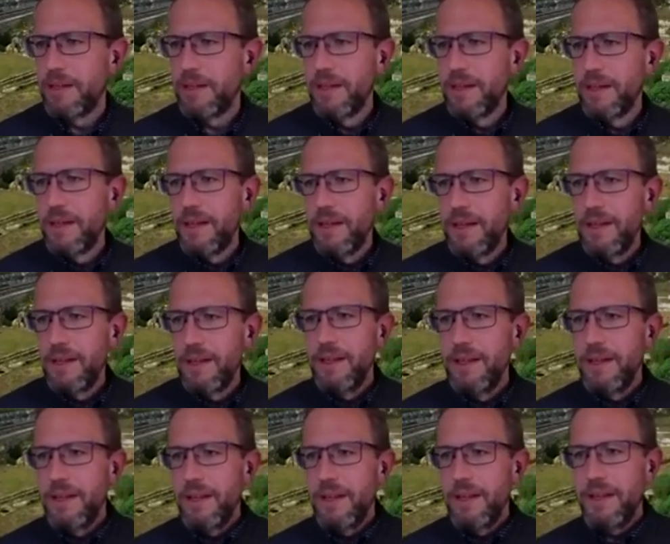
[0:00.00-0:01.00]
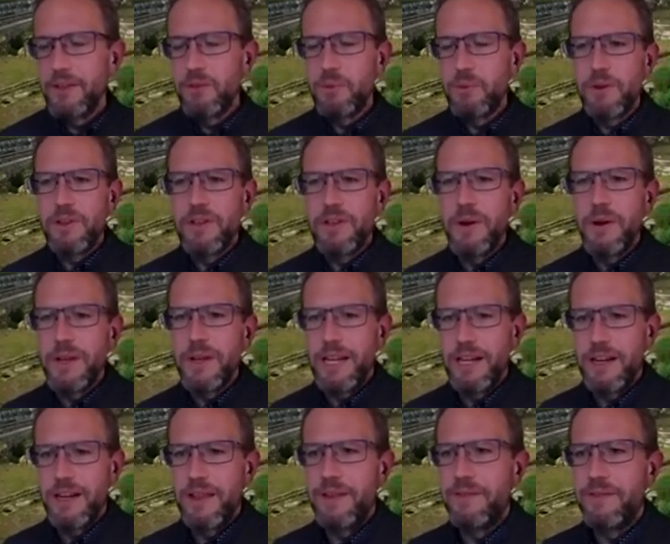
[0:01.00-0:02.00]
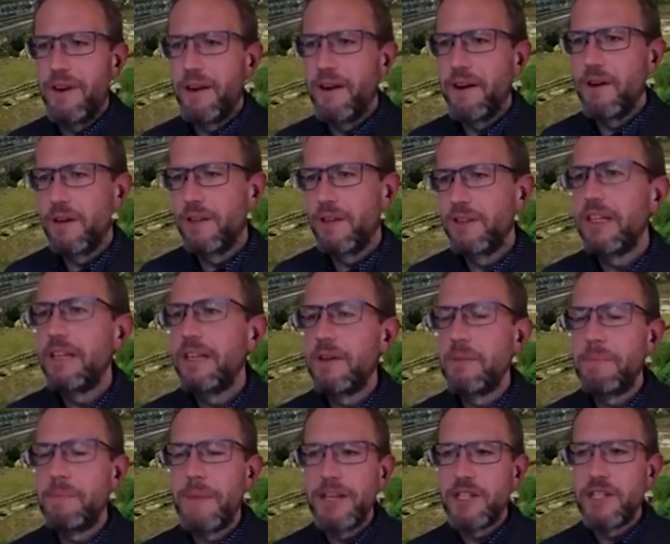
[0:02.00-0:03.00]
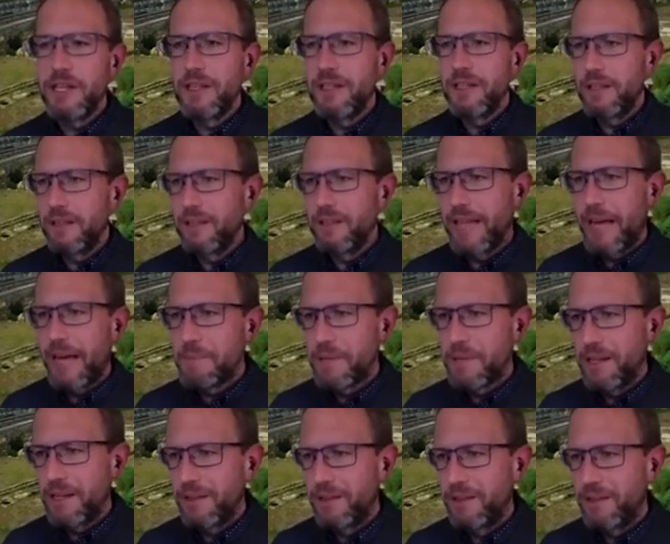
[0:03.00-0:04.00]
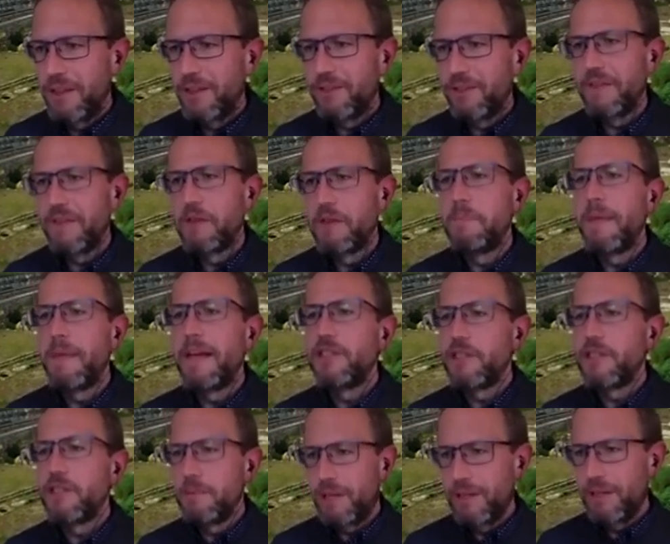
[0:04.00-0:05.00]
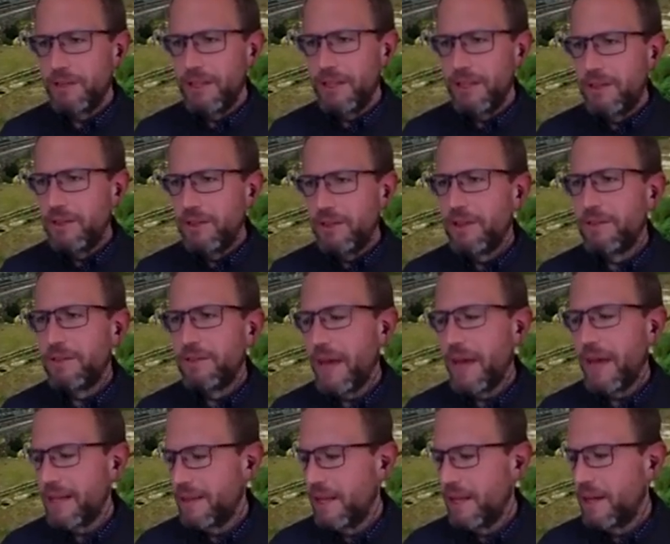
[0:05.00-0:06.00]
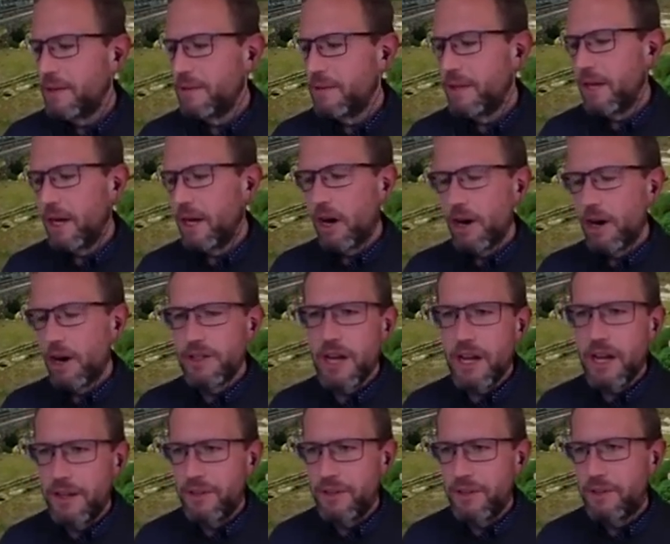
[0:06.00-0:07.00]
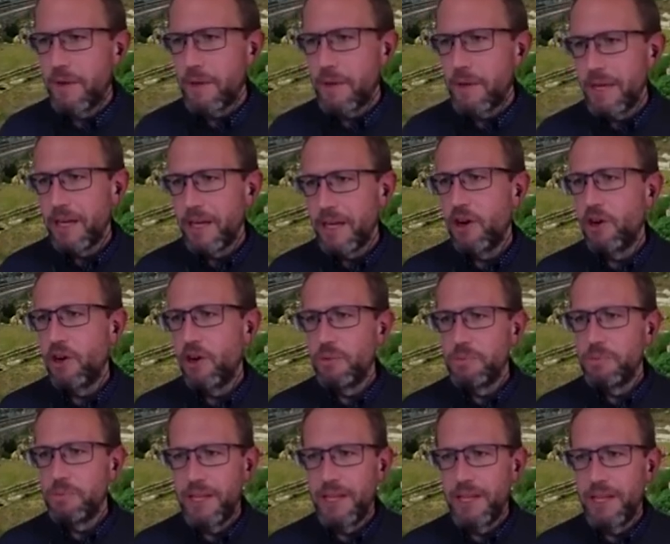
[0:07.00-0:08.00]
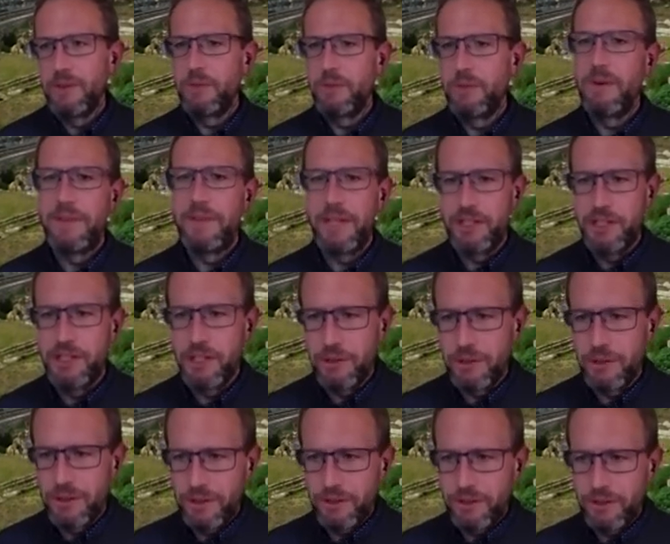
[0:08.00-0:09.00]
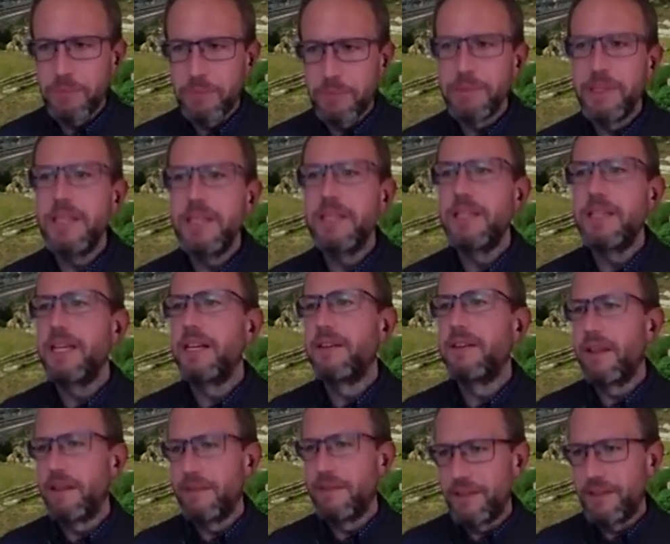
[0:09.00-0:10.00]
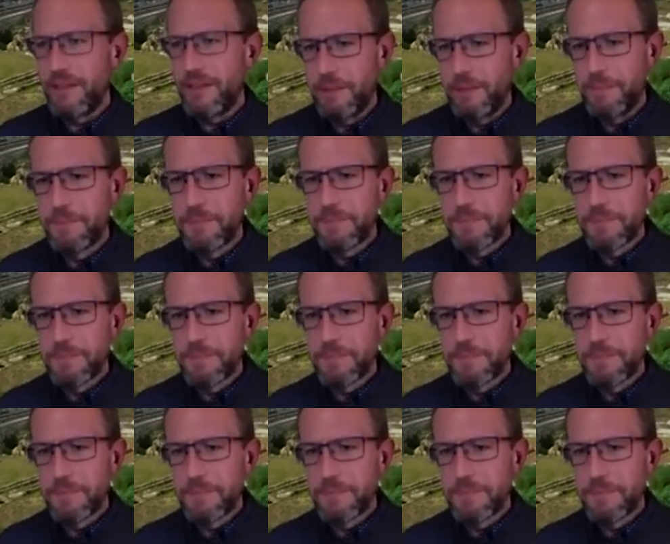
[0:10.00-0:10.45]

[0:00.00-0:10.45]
I think it's worth noting here that Vero doesn't even mention lap dogs. He doesn't even mention Maltese. The fact that there are dogs that might be at home playing with women and children is completely irrelevant to him.